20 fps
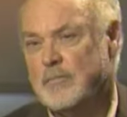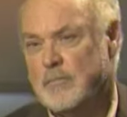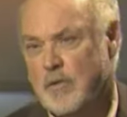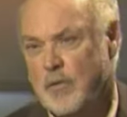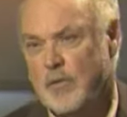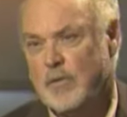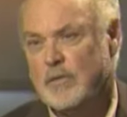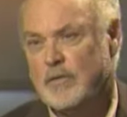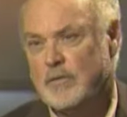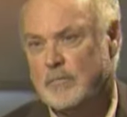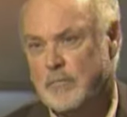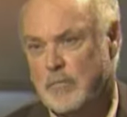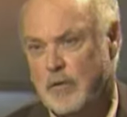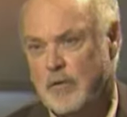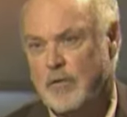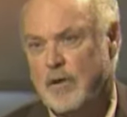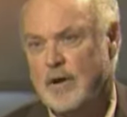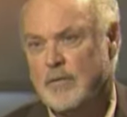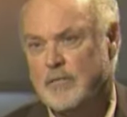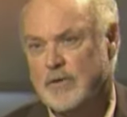important
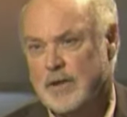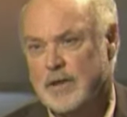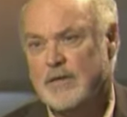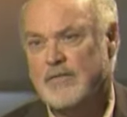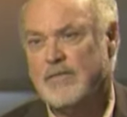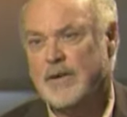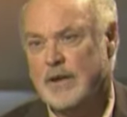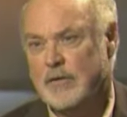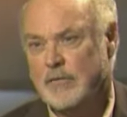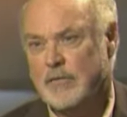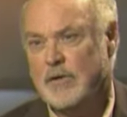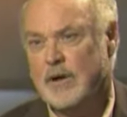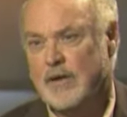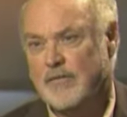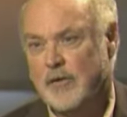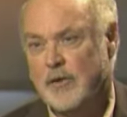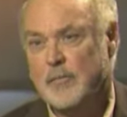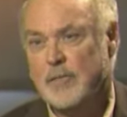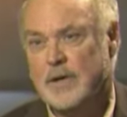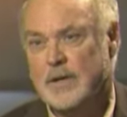programs in the federal
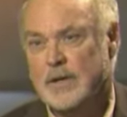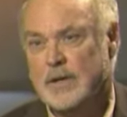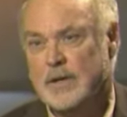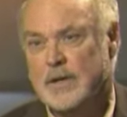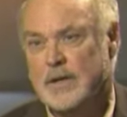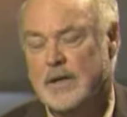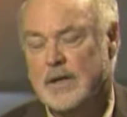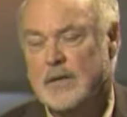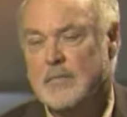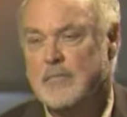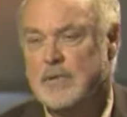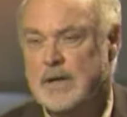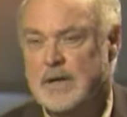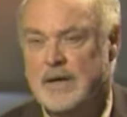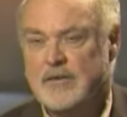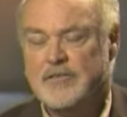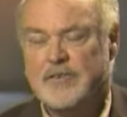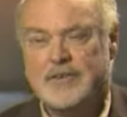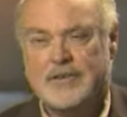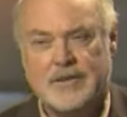government
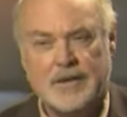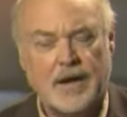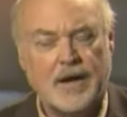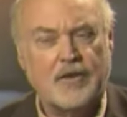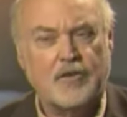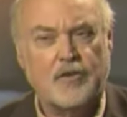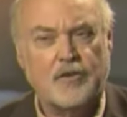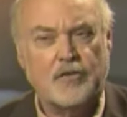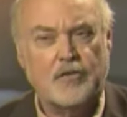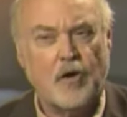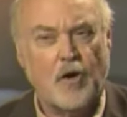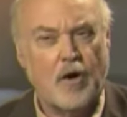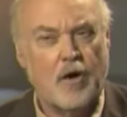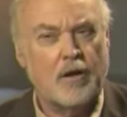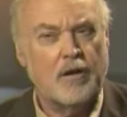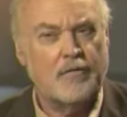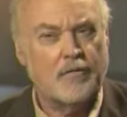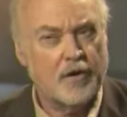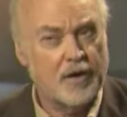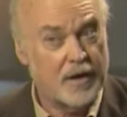because it touches
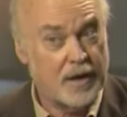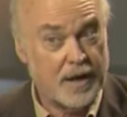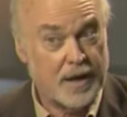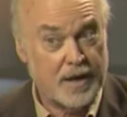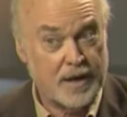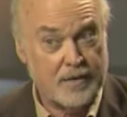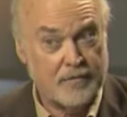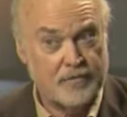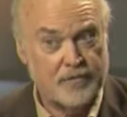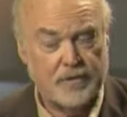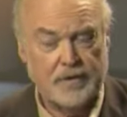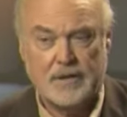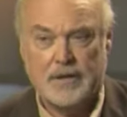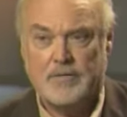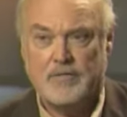all of our lives in